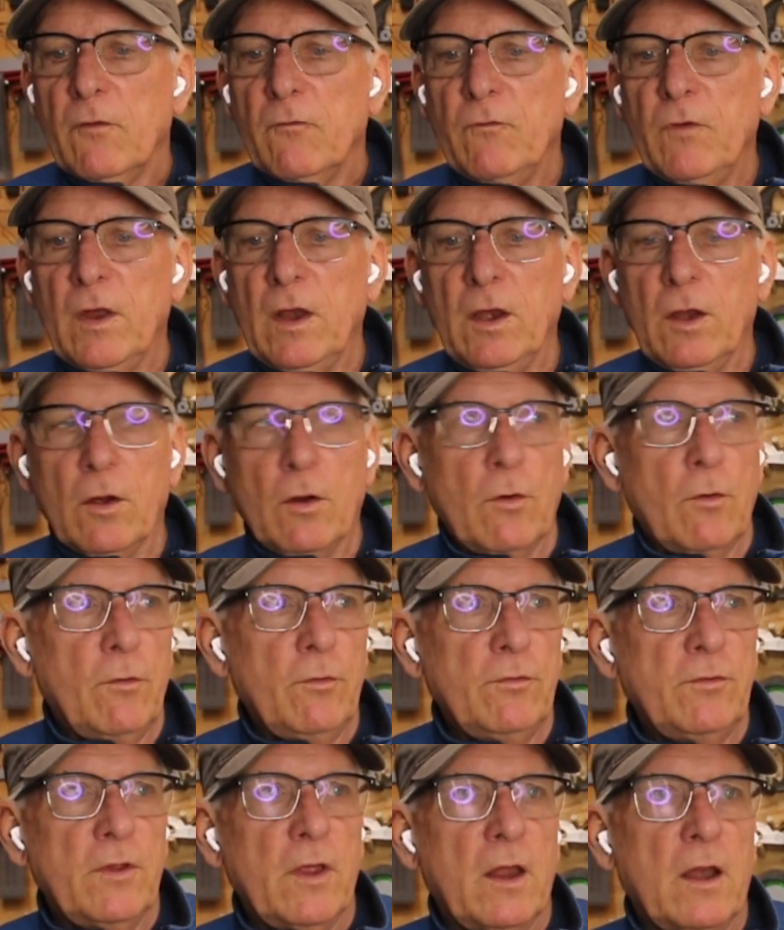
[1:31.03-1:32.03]

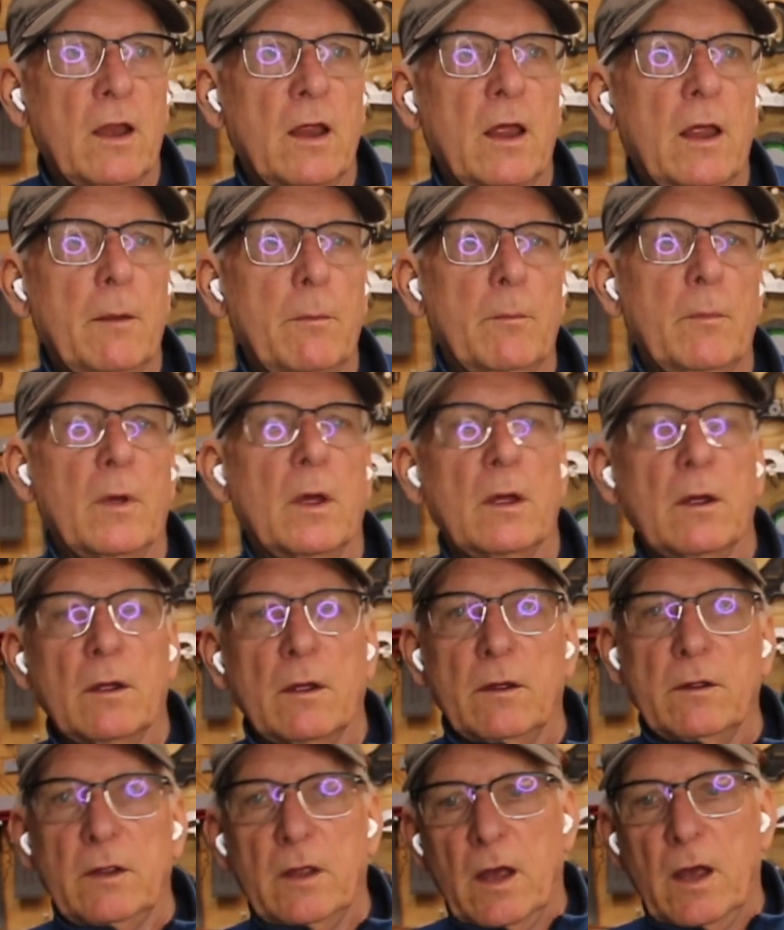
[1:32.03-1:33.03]
videos that I'm
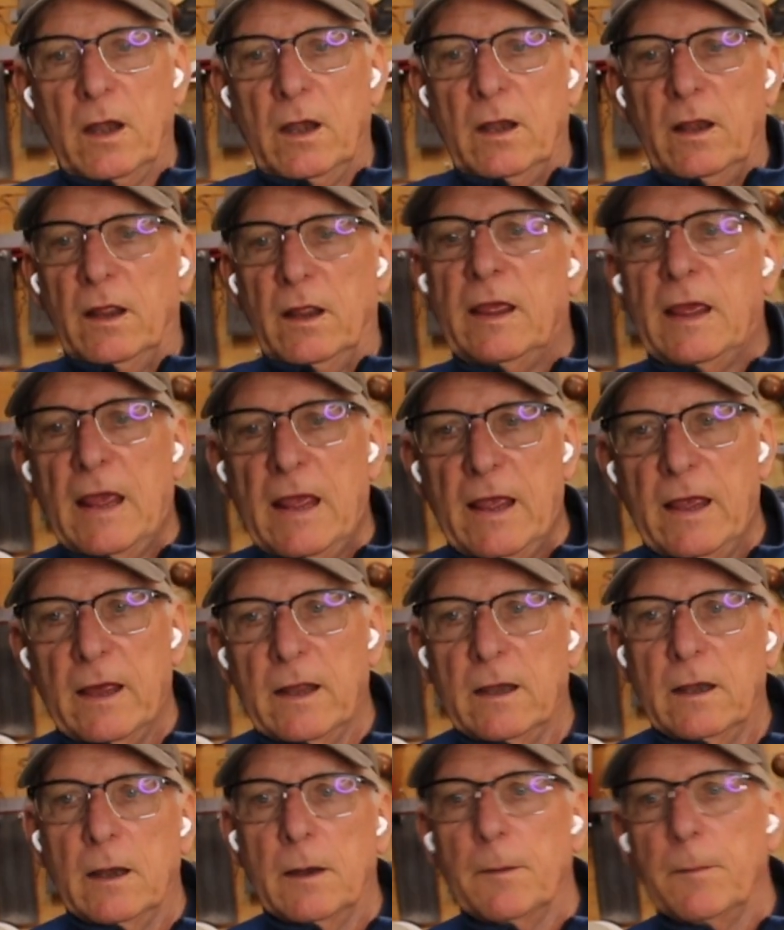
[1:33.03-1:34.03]
got in the
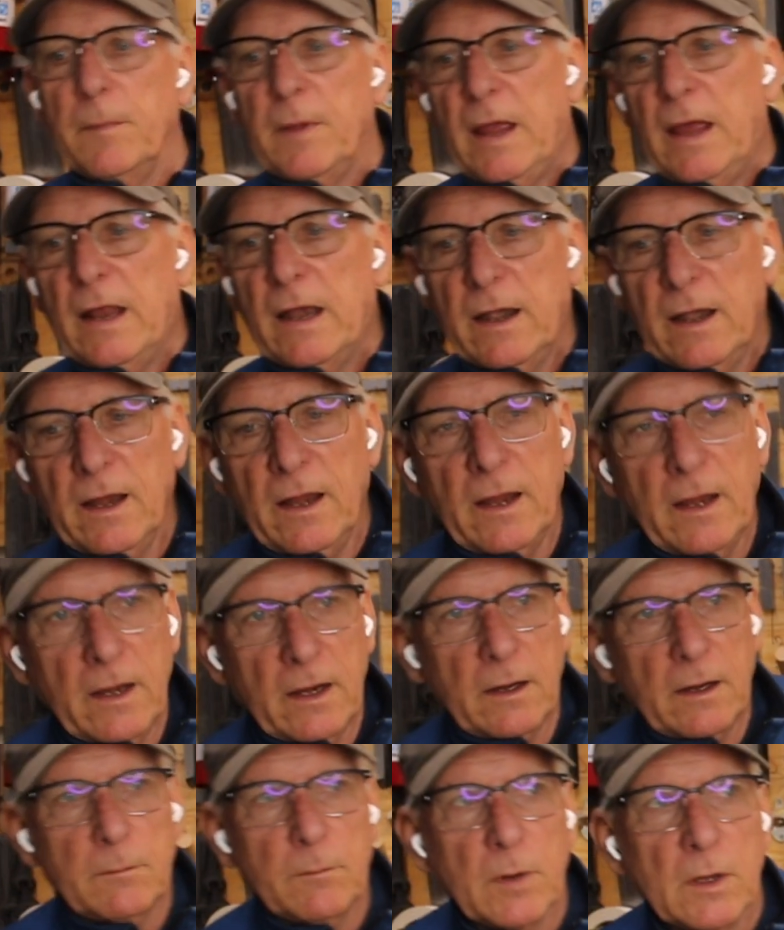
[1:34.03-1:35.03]
can and I'm
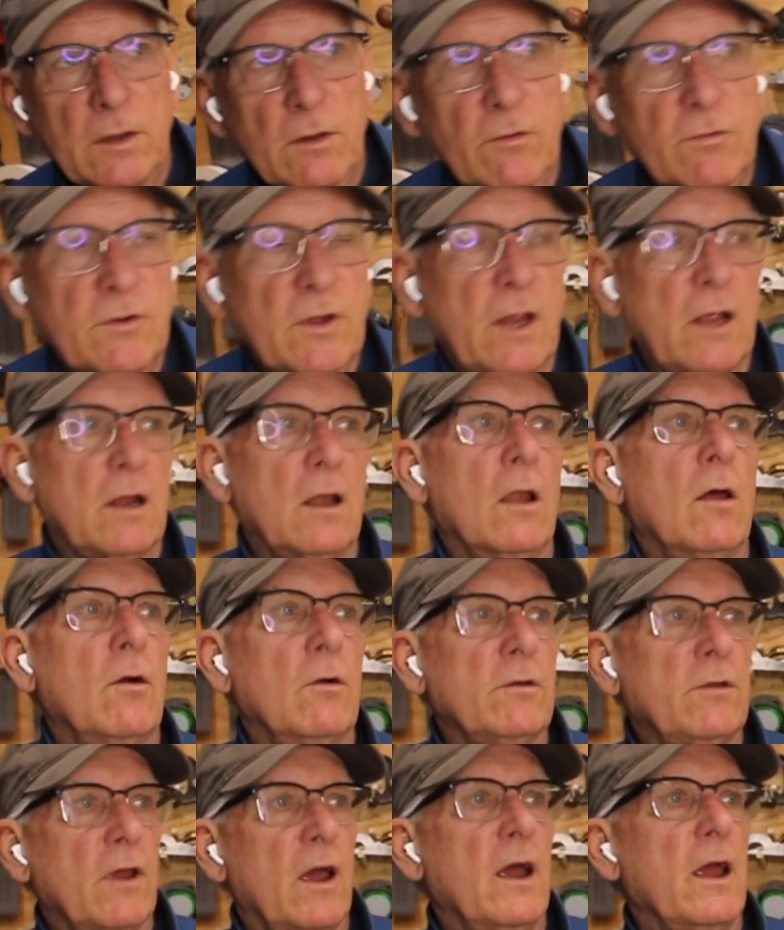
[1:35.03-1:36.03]
editing, but those take a
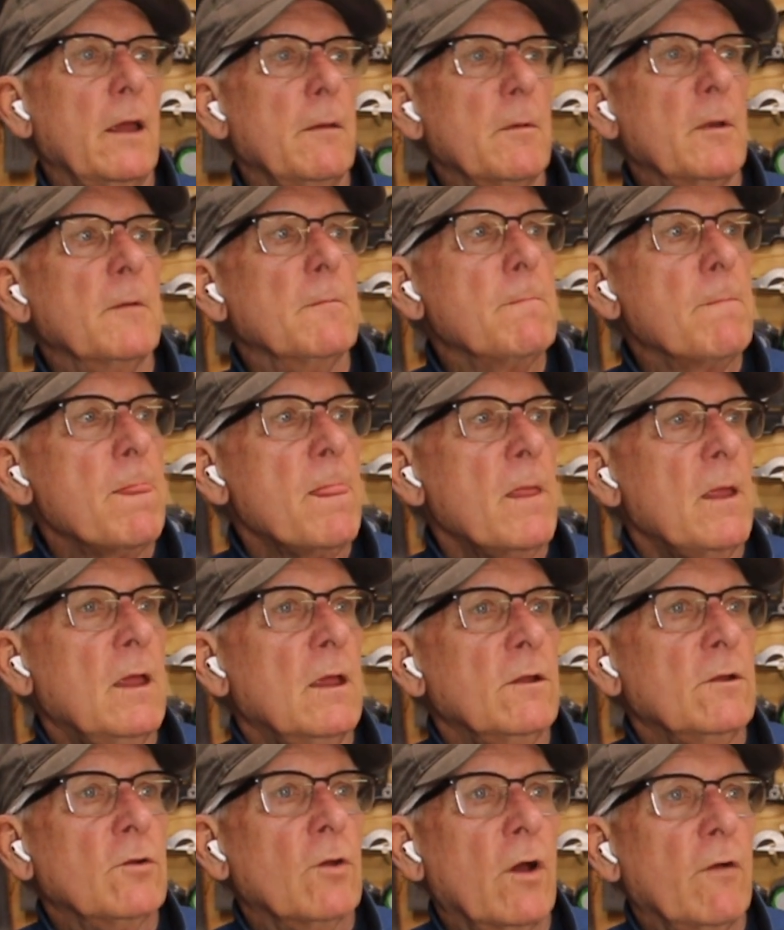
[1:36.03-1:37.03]
long time, and
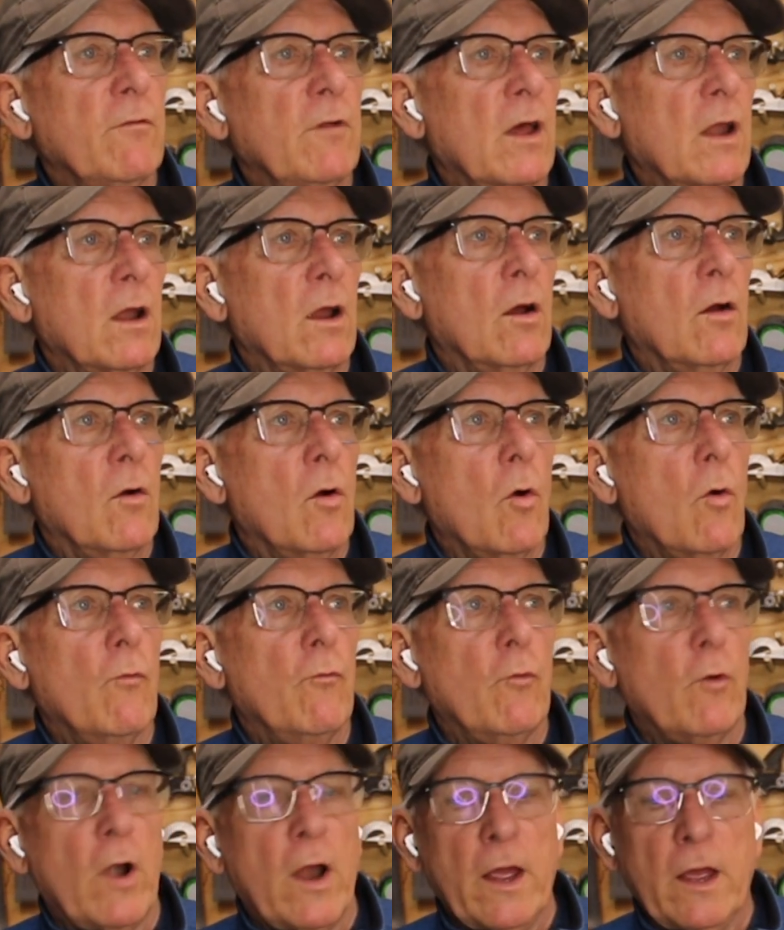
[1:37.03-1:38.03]
so I've got a whole
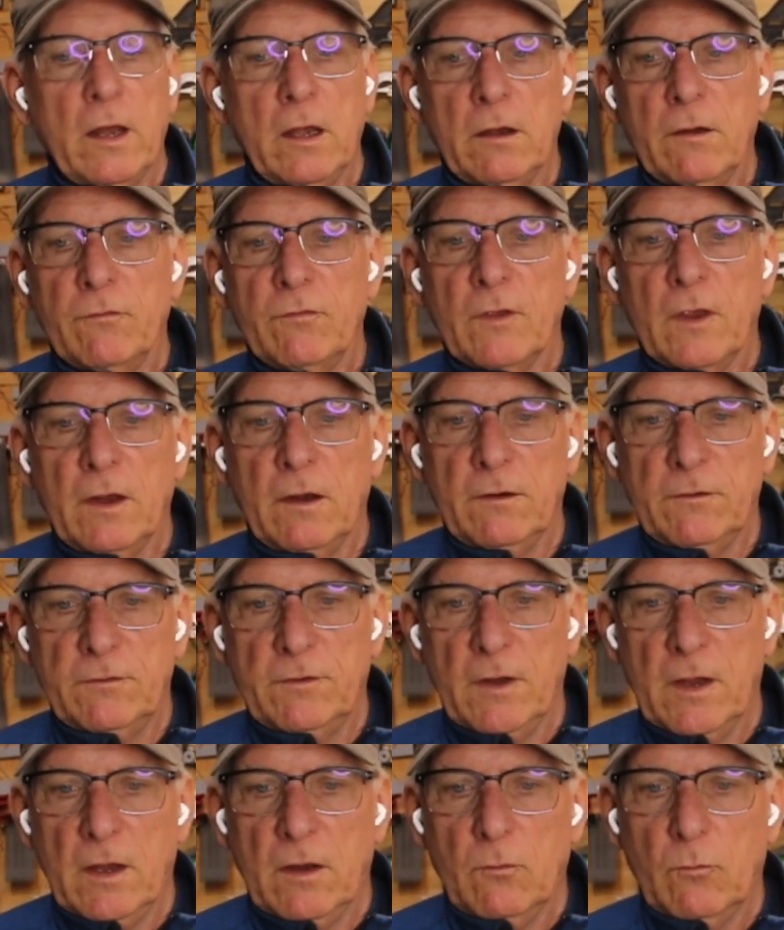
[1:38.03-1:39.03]
variety of things
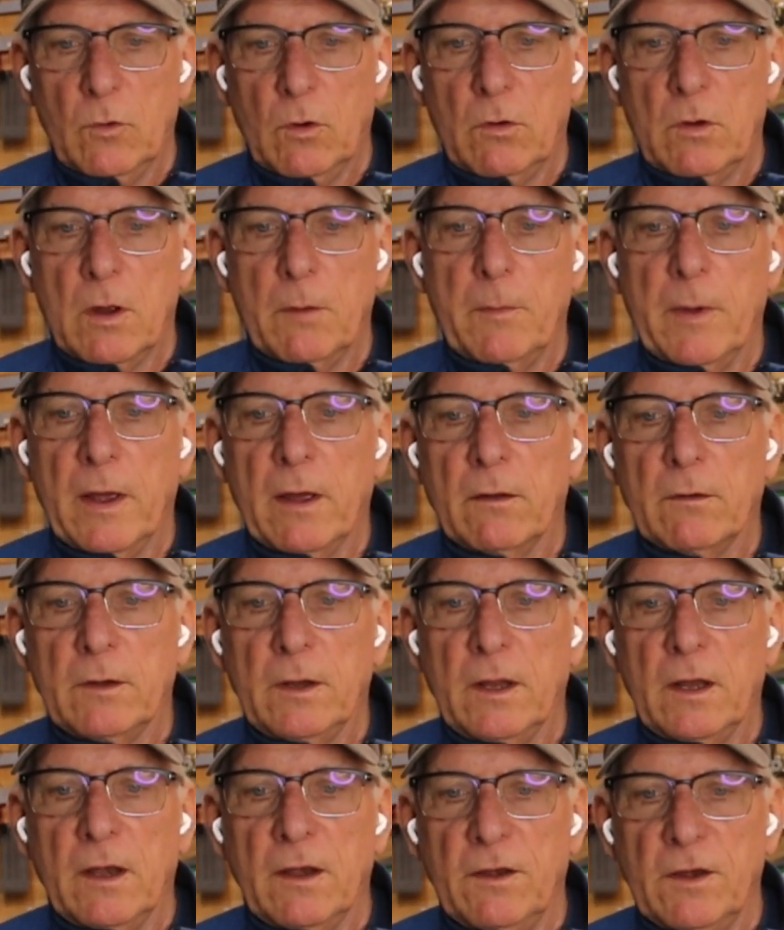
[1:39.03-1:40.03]
that will come out
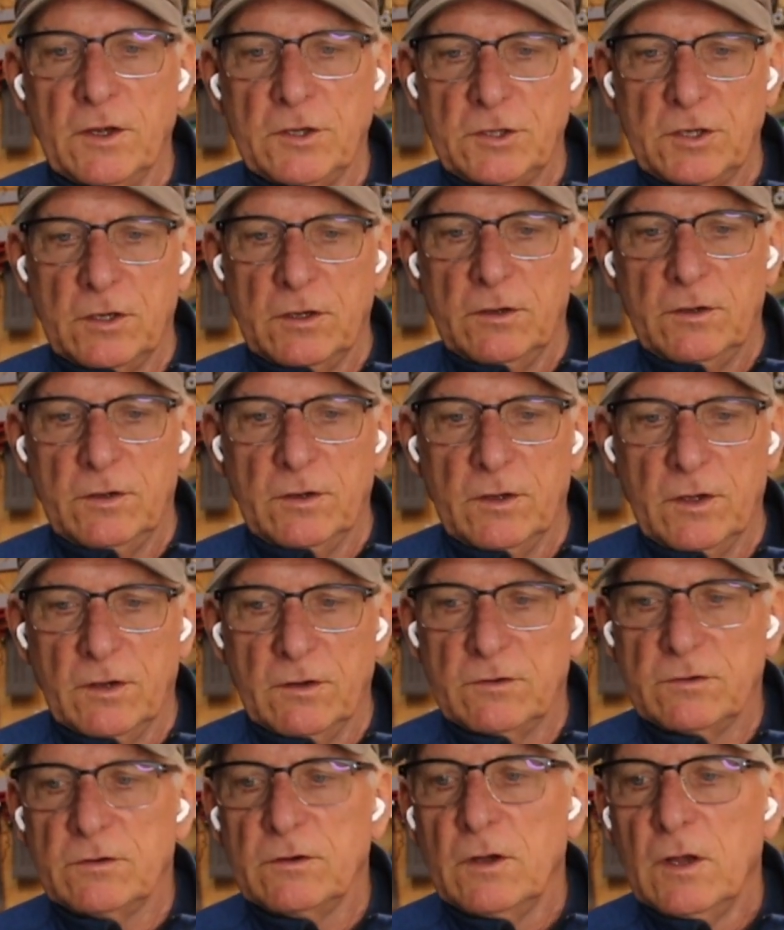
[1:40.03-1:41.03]
in addition to
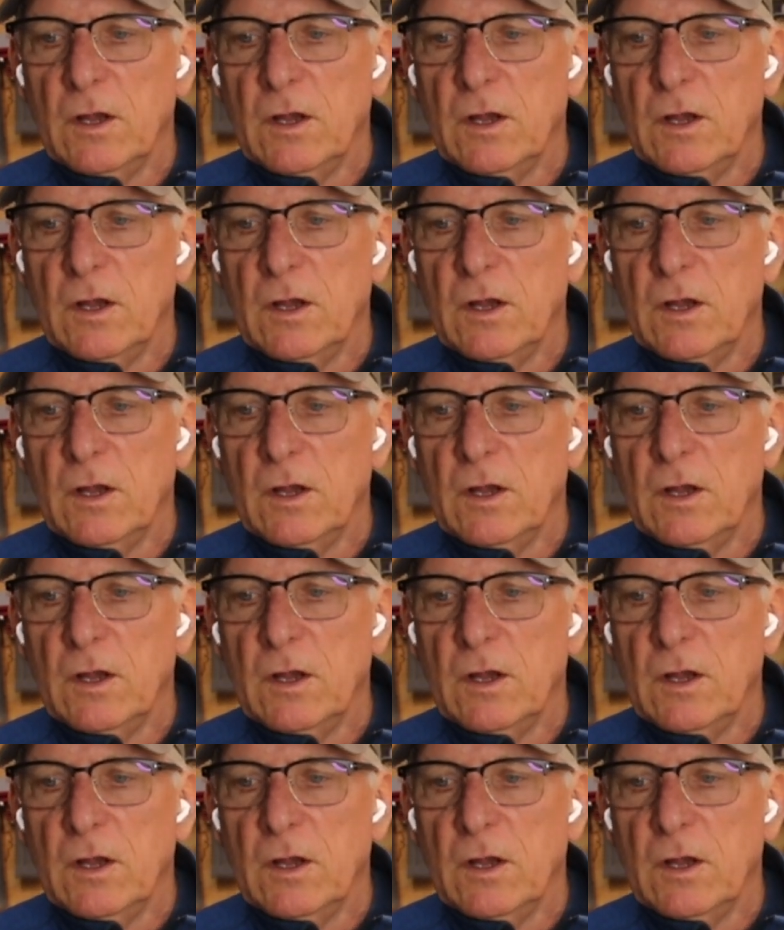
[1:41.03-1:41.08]
this